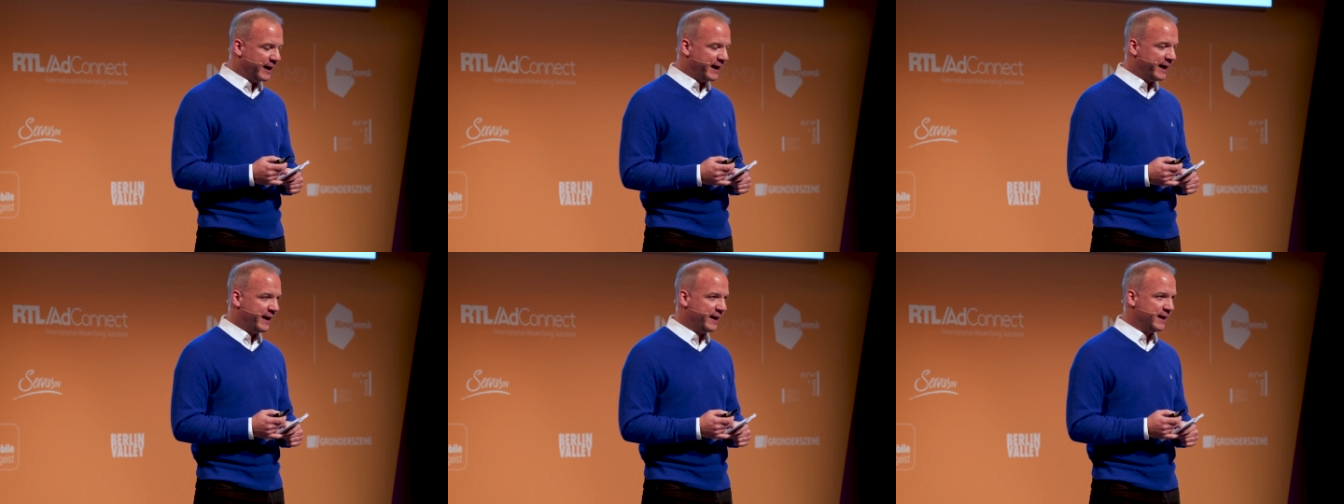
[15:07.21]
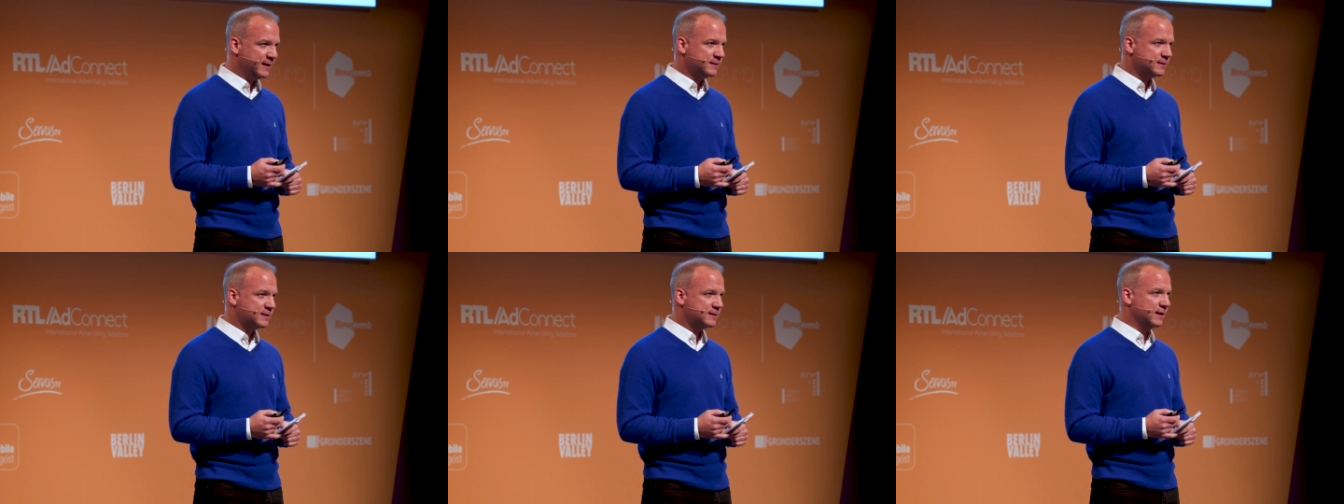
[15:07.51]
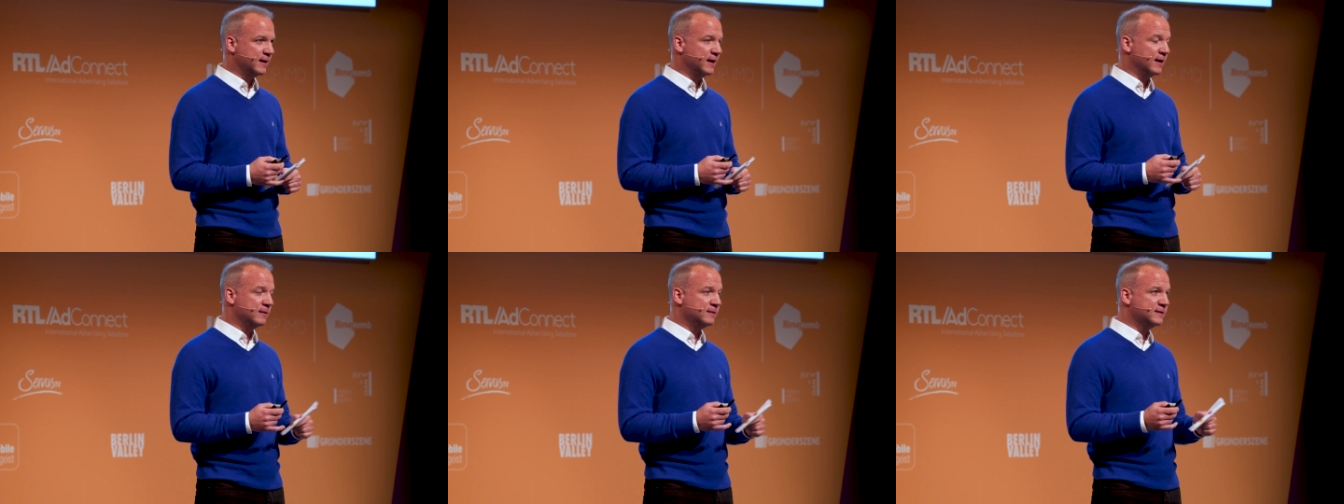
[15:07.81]
And
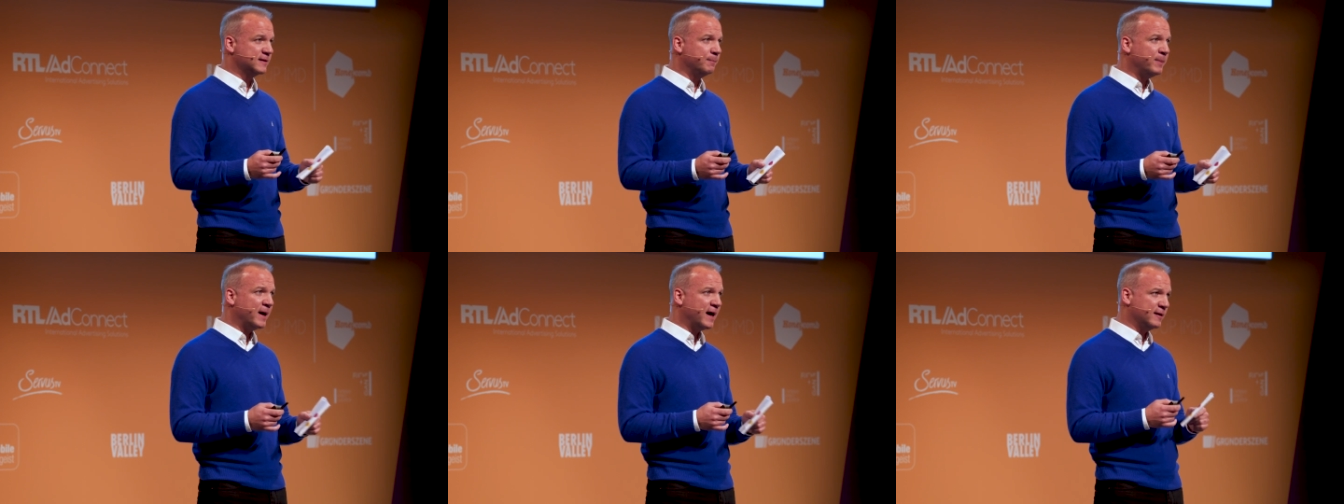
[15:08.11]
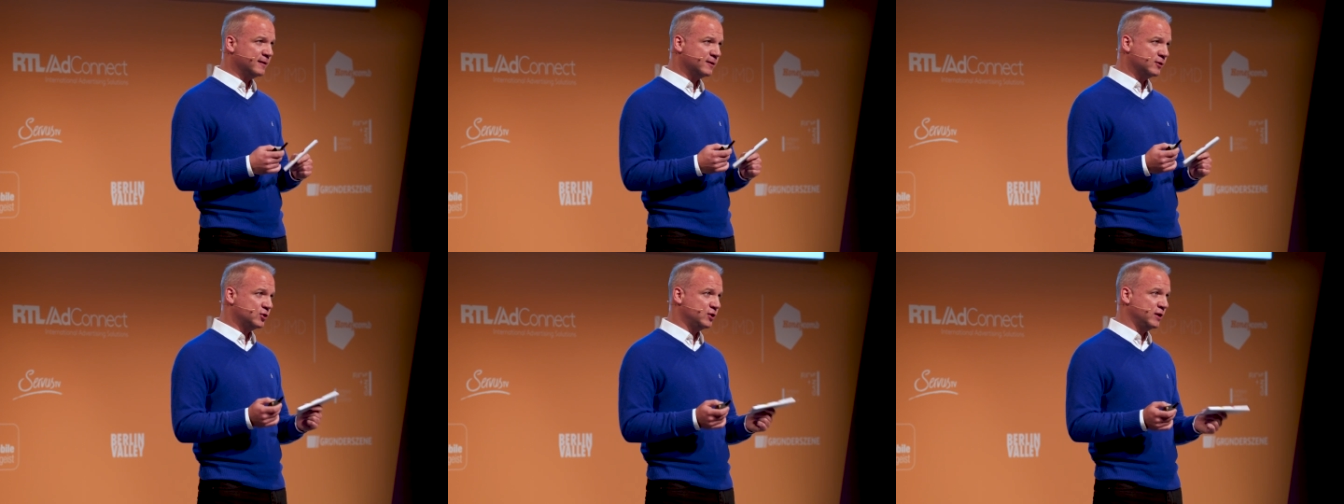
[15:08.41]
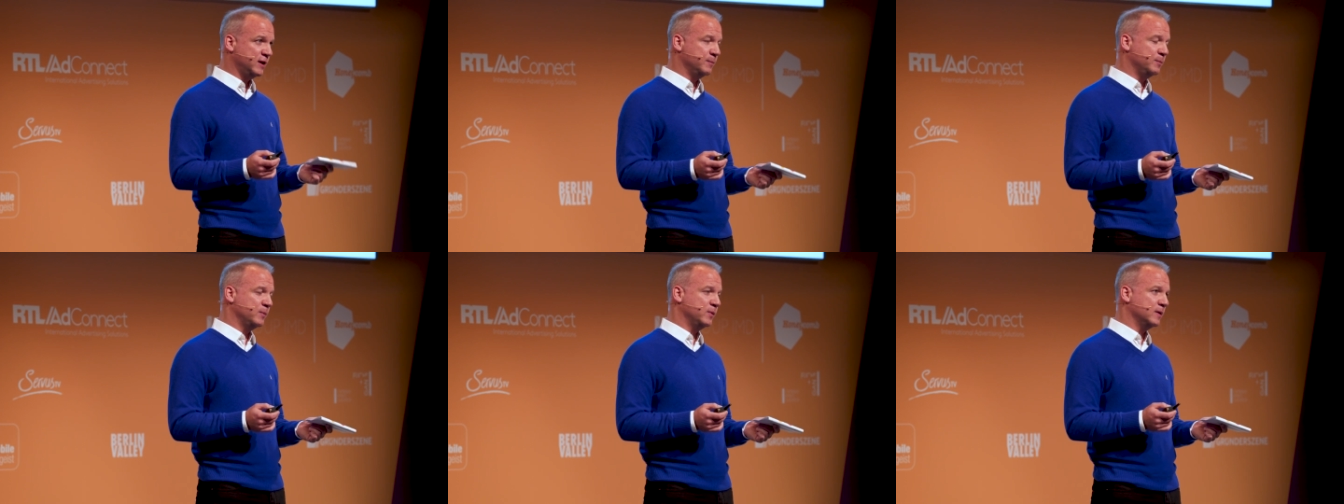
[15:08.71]
uh, the
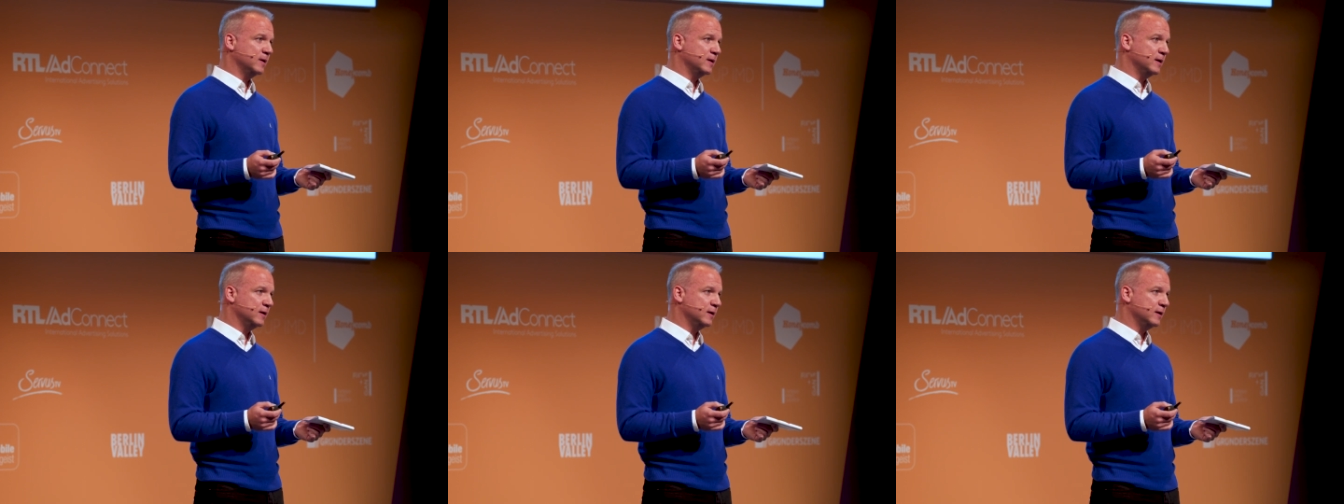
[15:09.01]
partnership